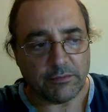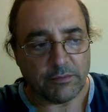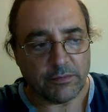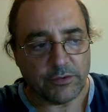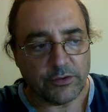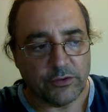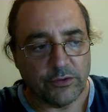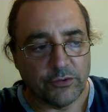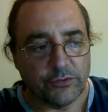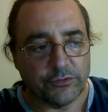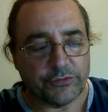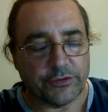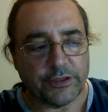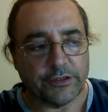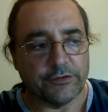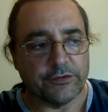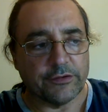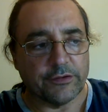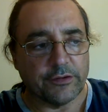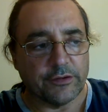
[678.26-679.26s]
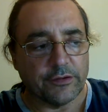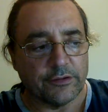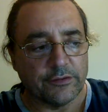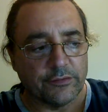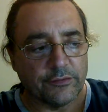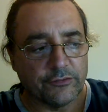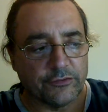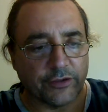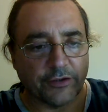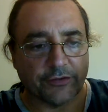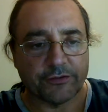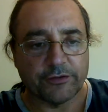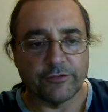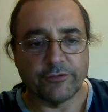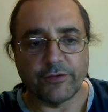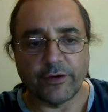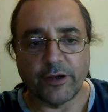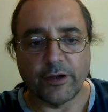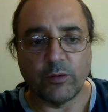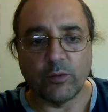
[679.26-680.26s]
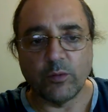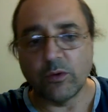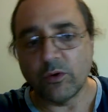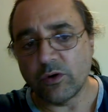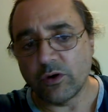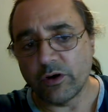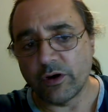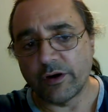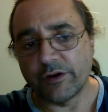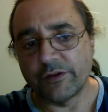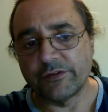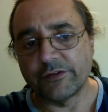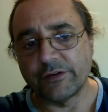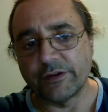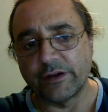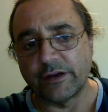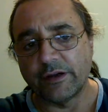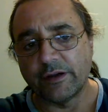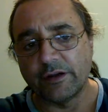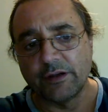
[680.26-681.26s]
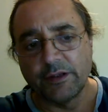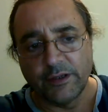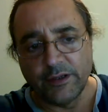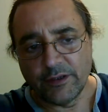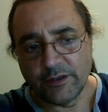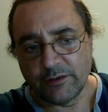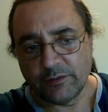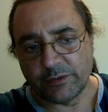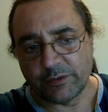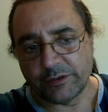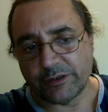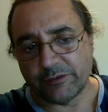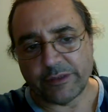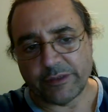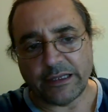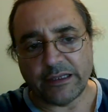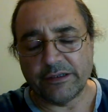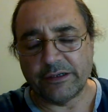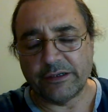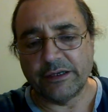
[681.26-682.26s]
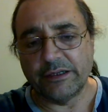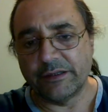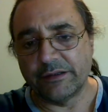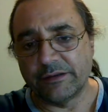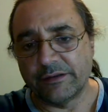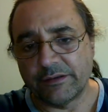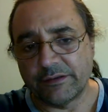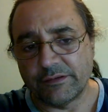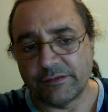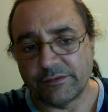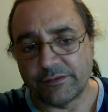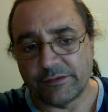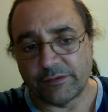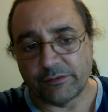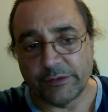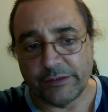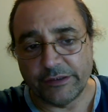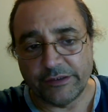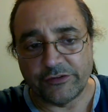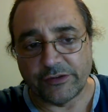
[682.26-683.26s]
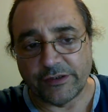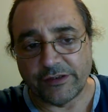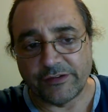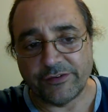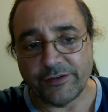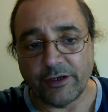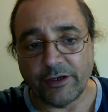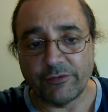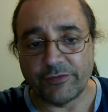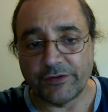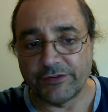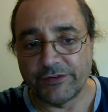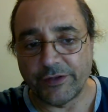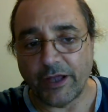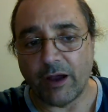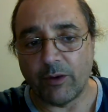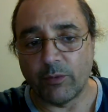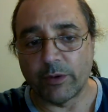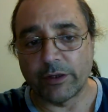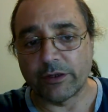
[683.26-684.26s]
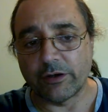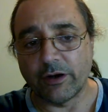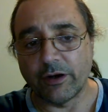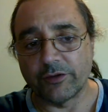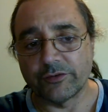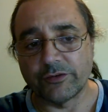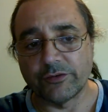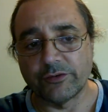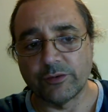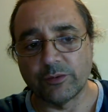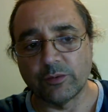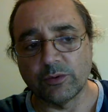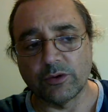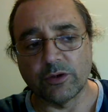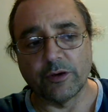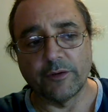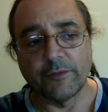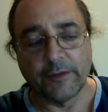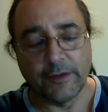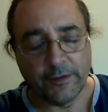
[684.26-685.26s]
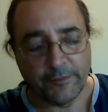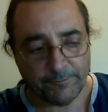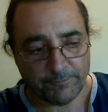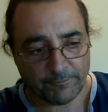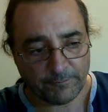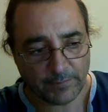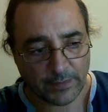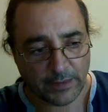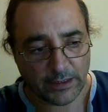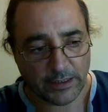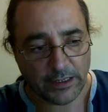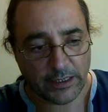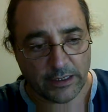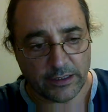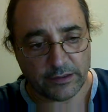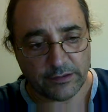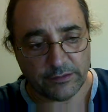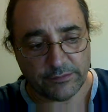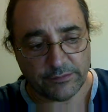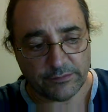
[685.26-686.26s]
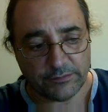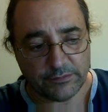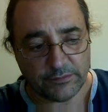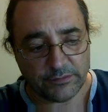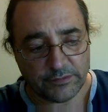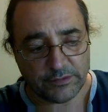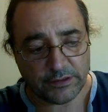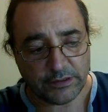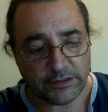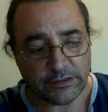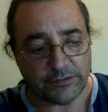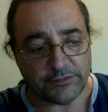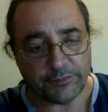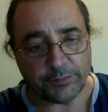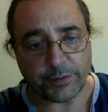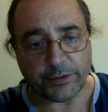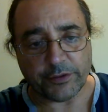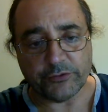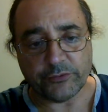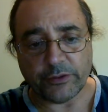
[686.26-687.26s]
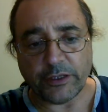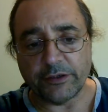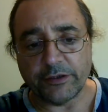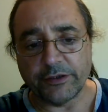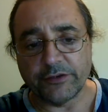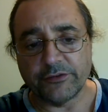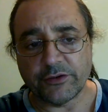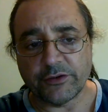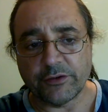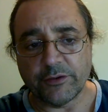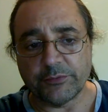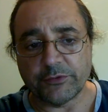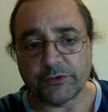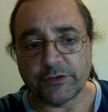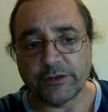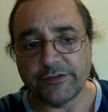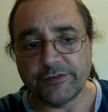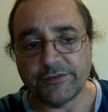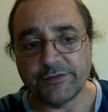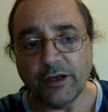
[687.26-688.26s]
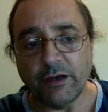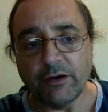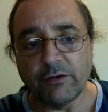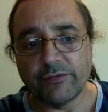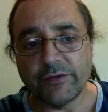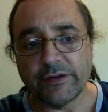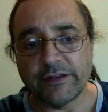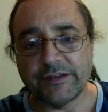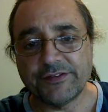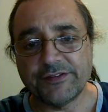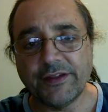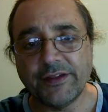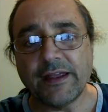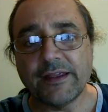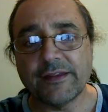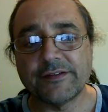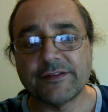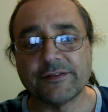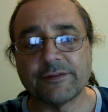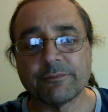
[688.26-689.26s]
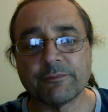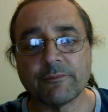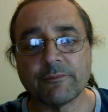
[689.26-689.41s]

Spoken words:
use it to justify wars, when in reality the religion itself is not what causes the war. And in spirituality, in scripture itself, it says,